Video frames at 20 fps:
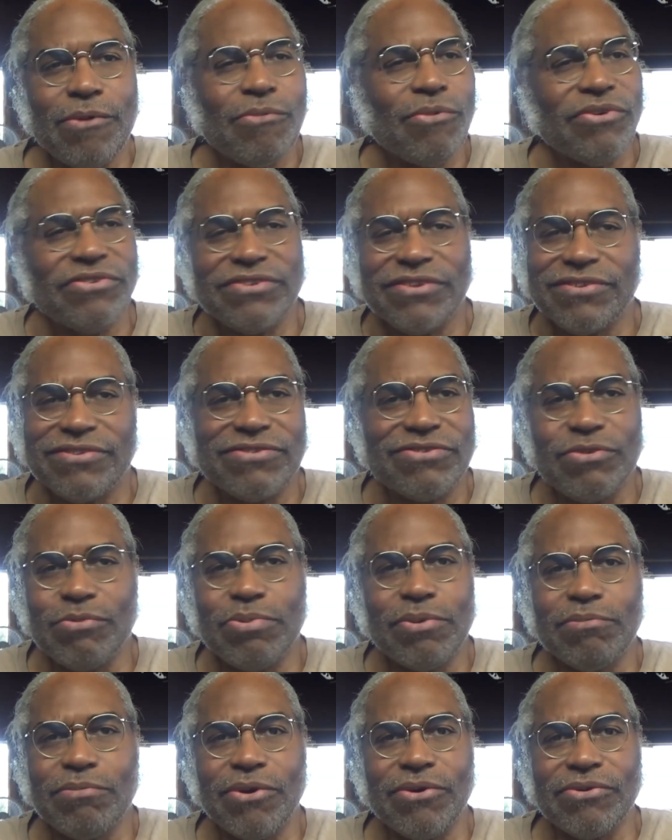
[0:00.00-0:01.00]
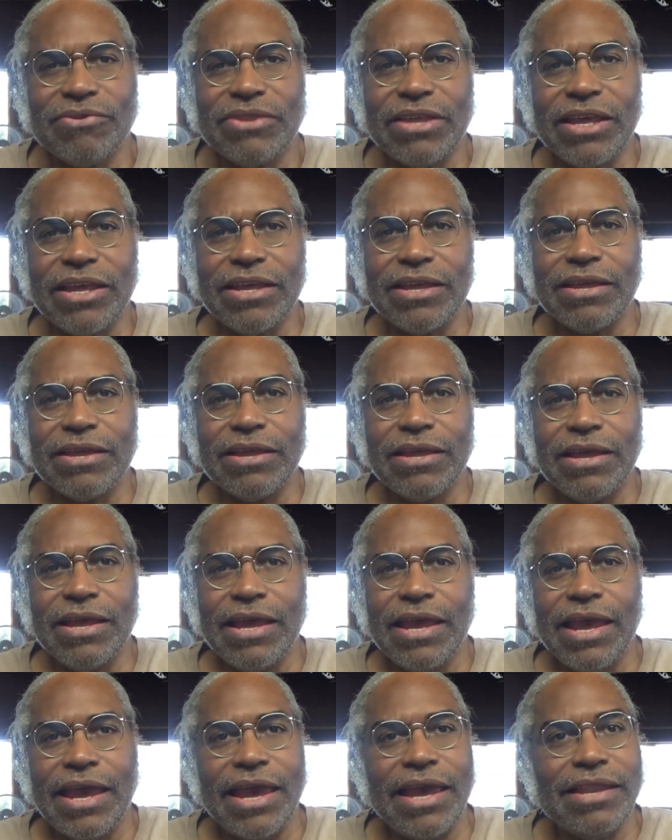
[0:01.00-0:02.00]
What's this Super Bowl thing?
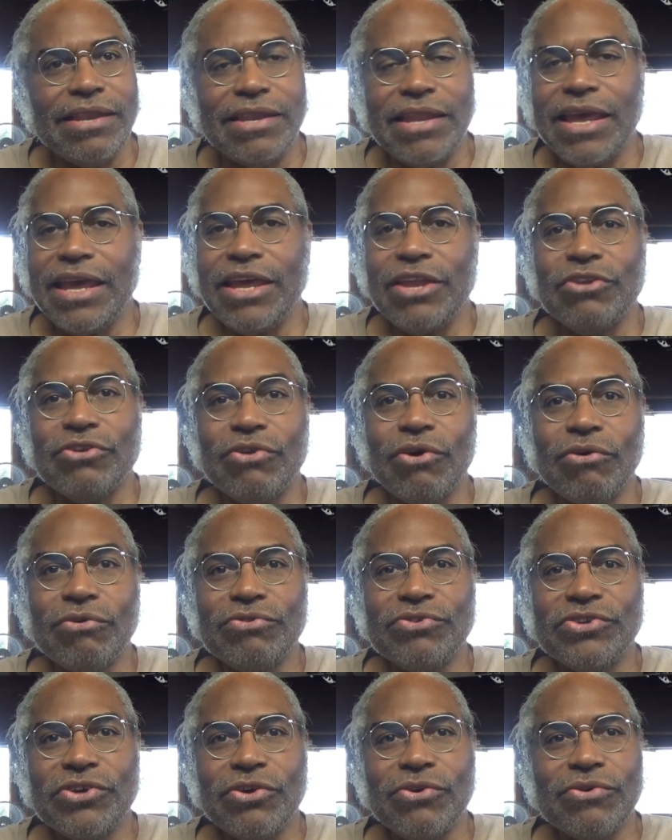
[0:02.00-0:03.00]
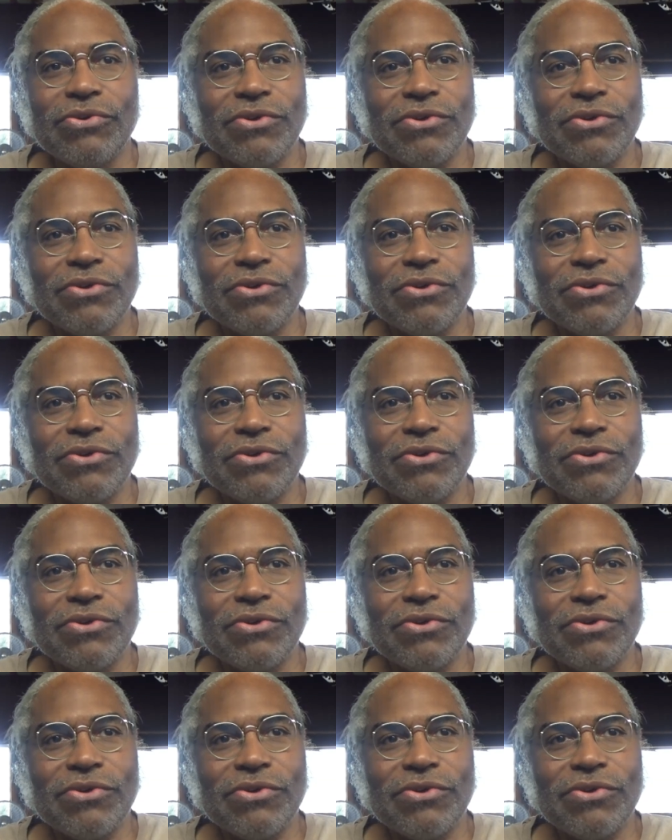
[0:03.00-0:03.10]
And then, no joke.